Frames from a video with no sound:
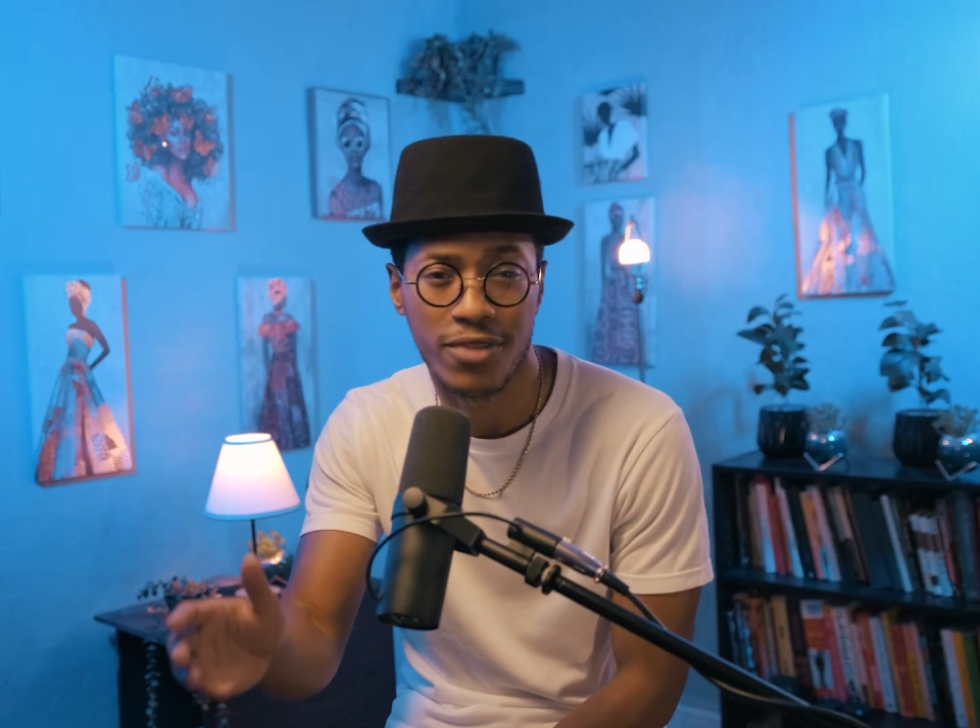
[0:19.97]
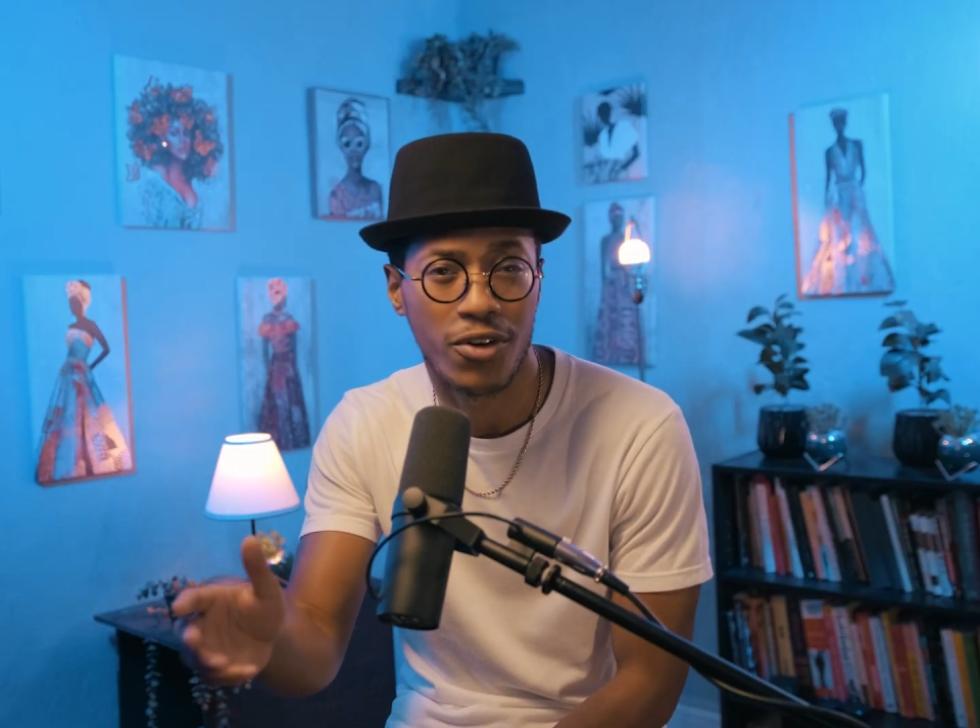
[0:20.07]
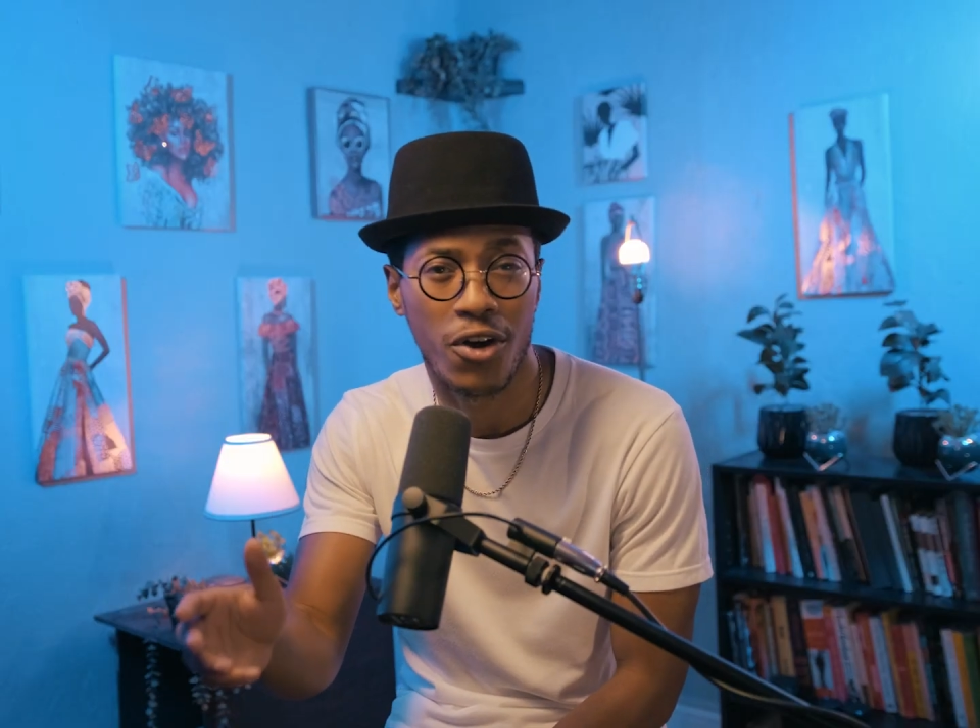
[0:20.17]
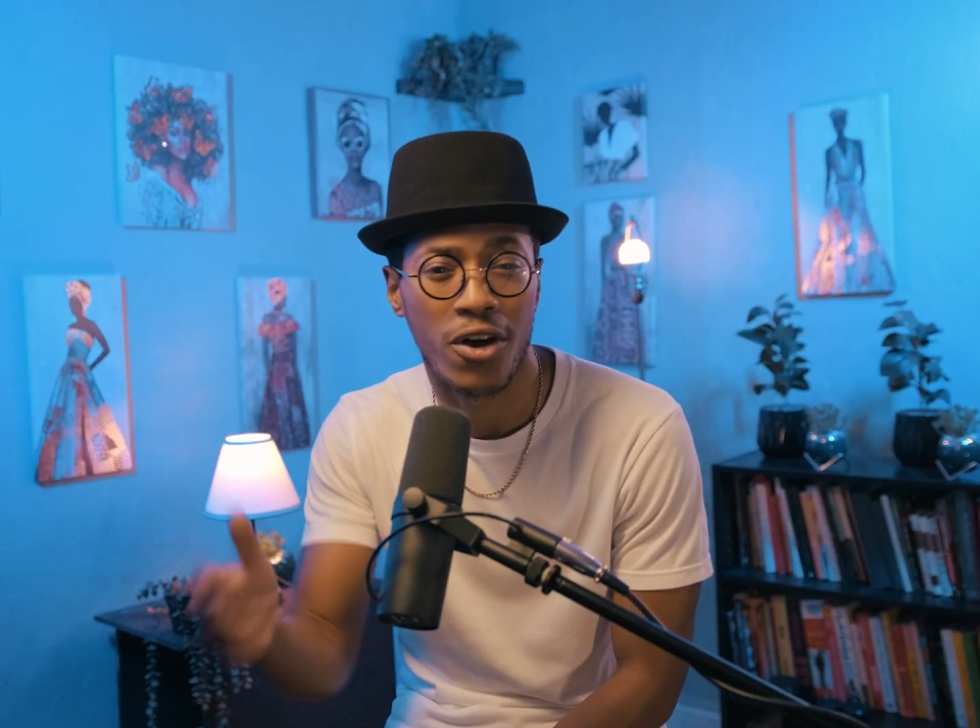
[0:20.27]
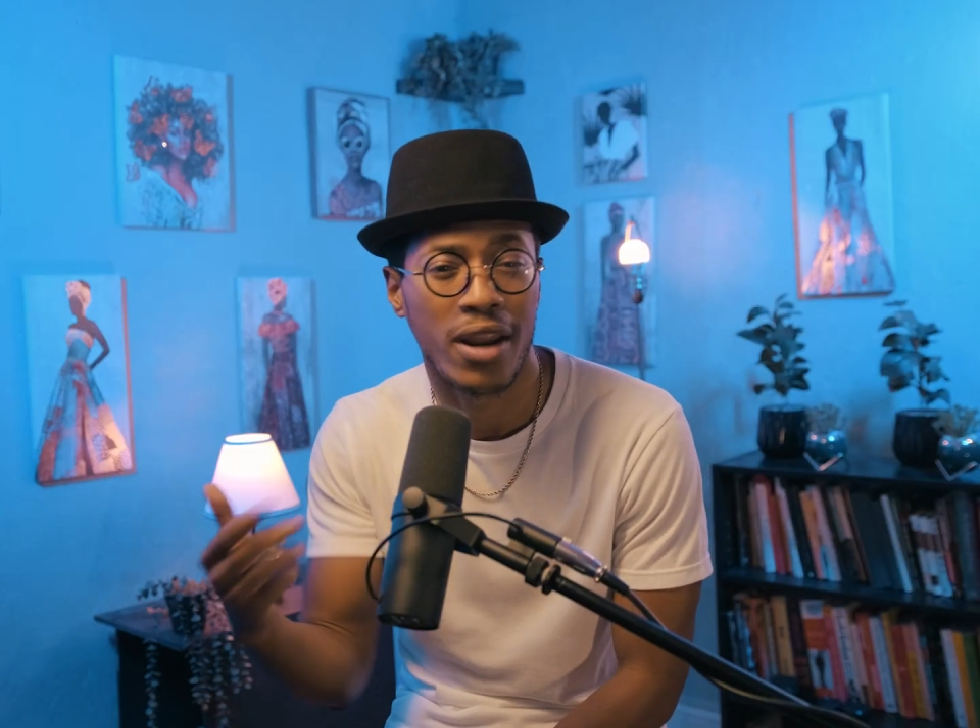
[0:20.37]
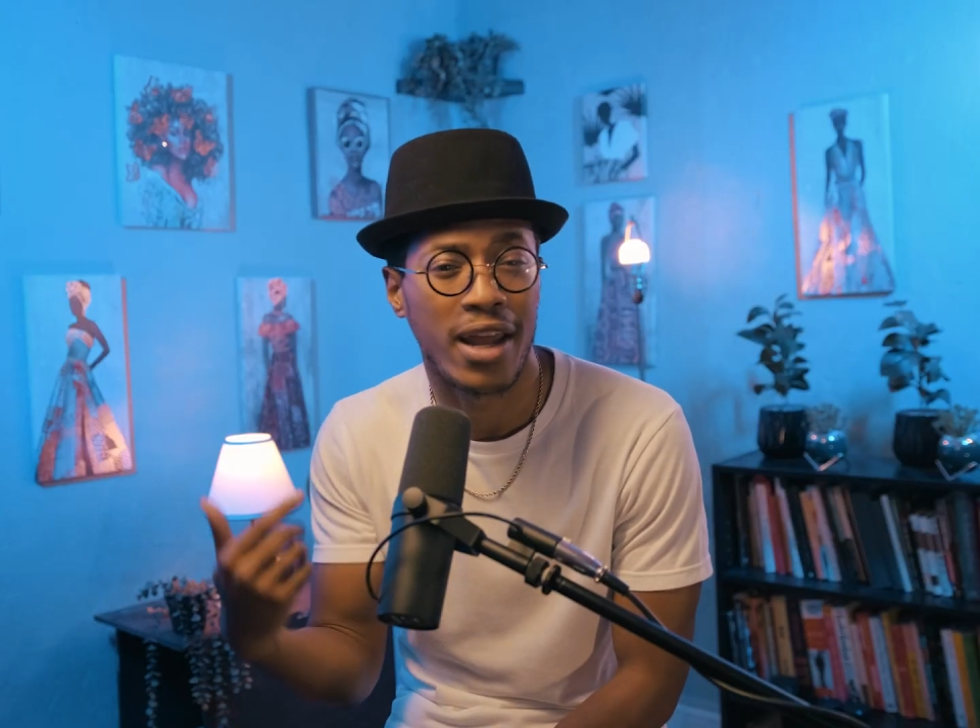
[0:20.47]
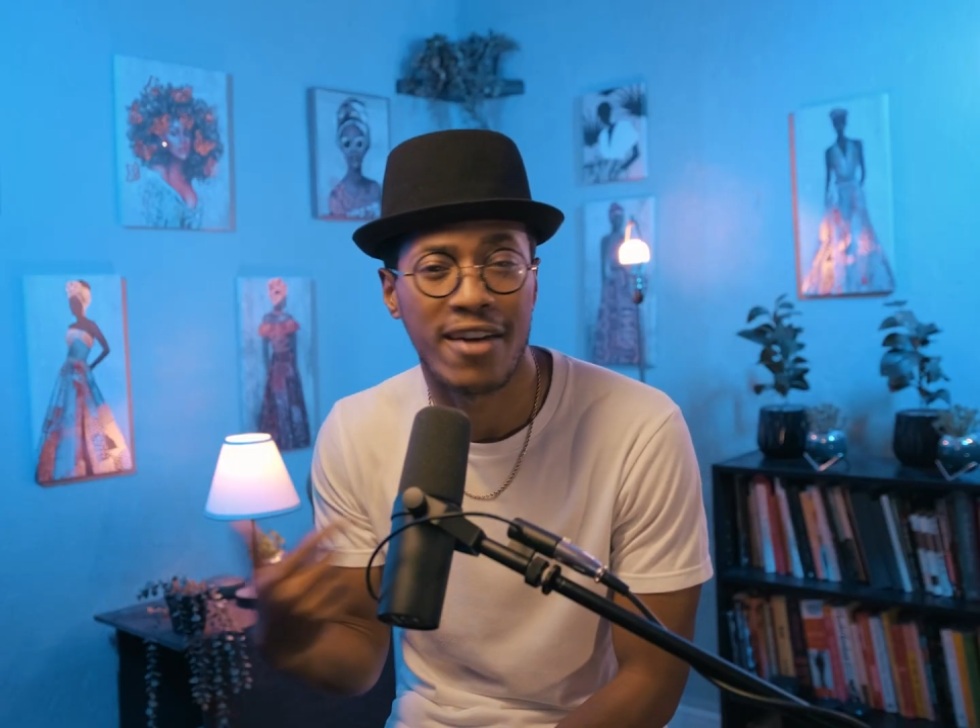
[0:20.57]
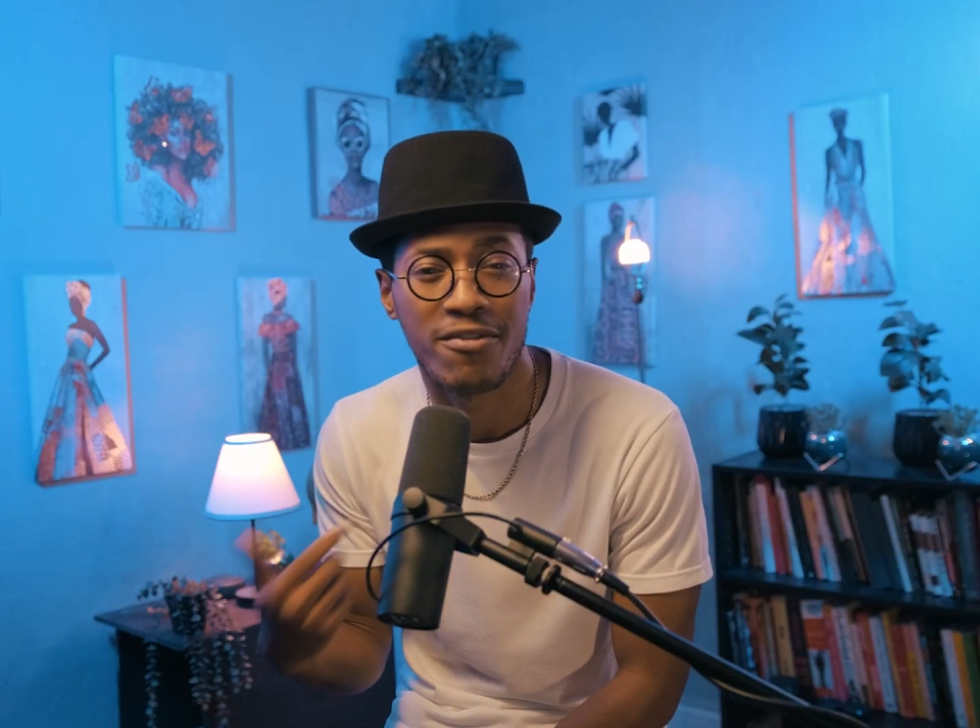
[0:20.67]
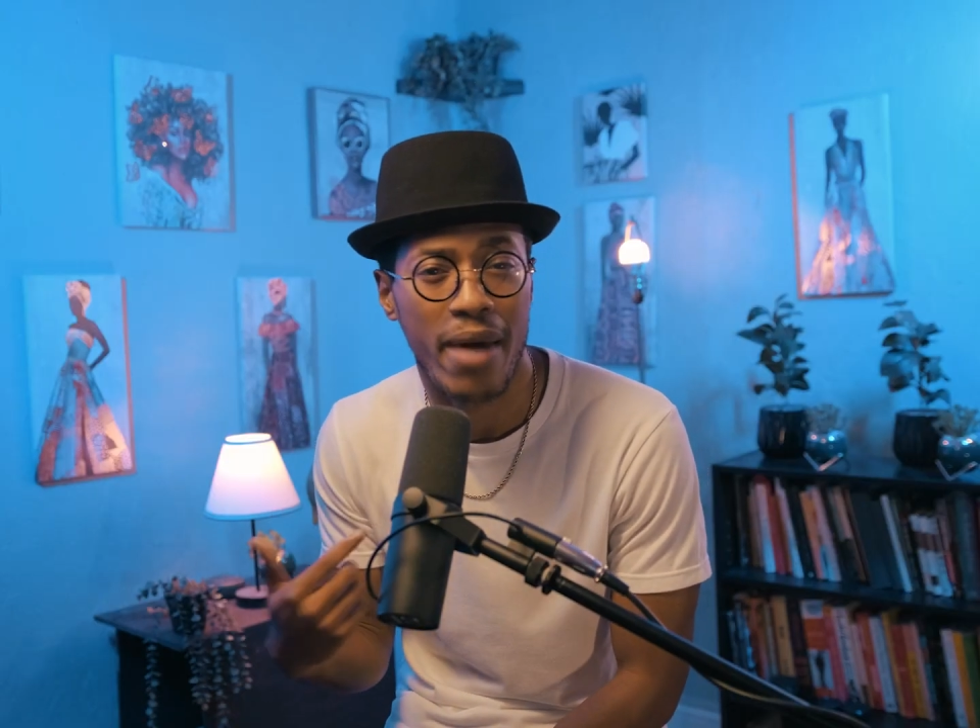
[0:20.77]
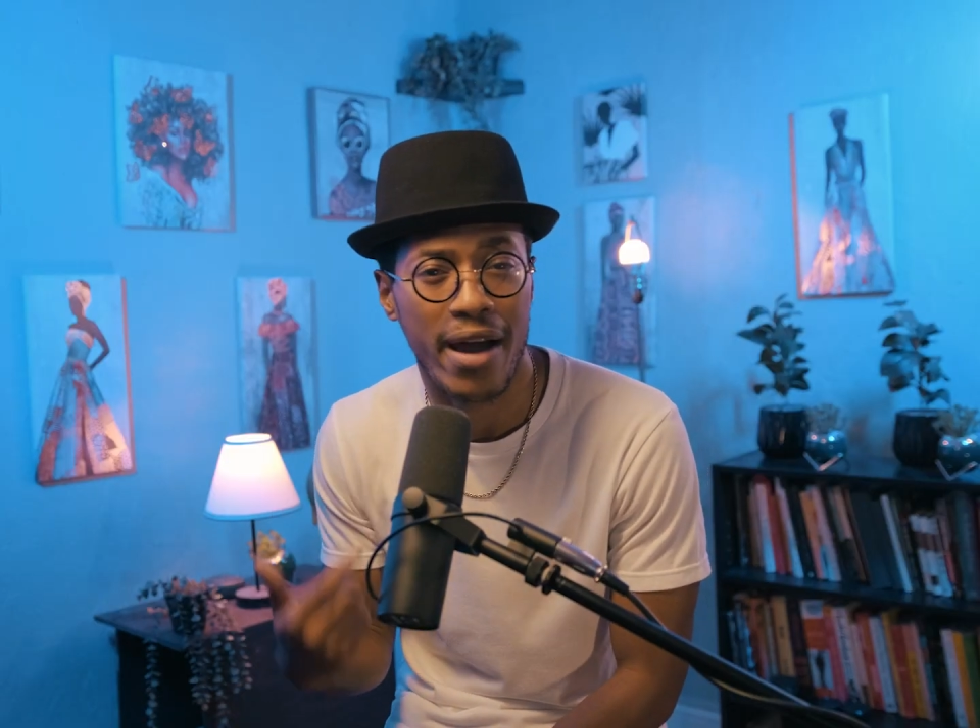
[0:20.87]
of a girl I left